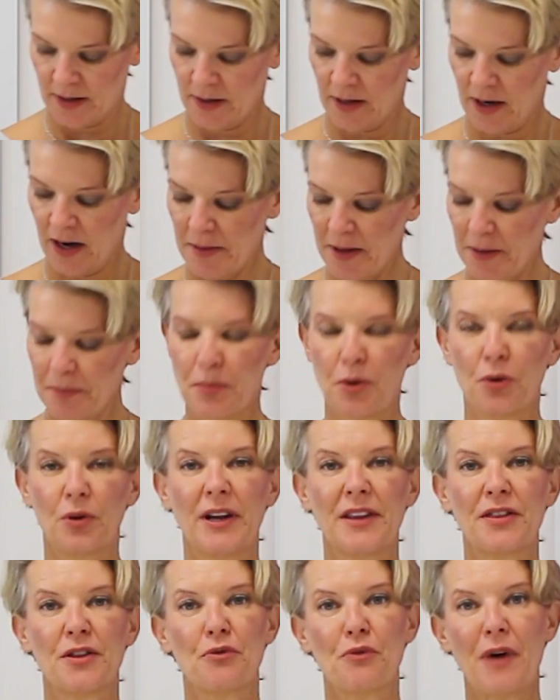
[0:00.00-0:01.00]
And then
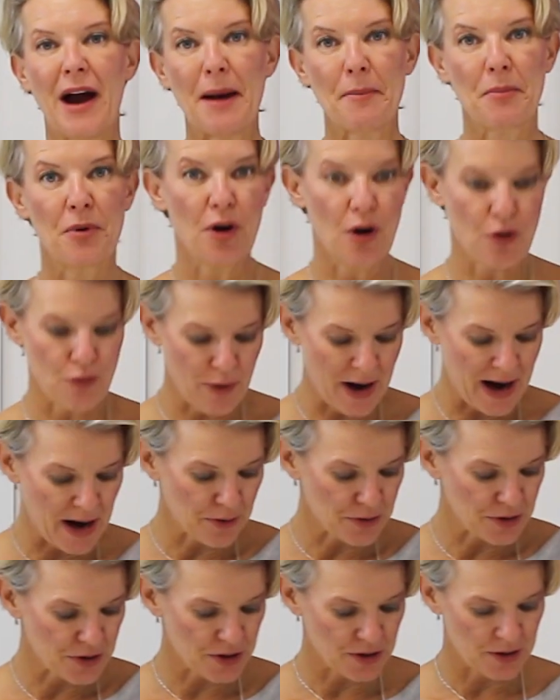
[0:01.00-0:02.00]
pulling the wrap
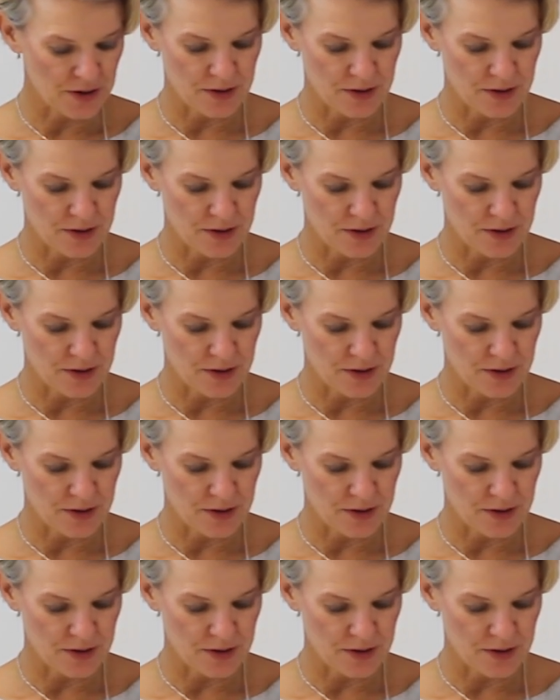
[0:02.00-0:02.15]
around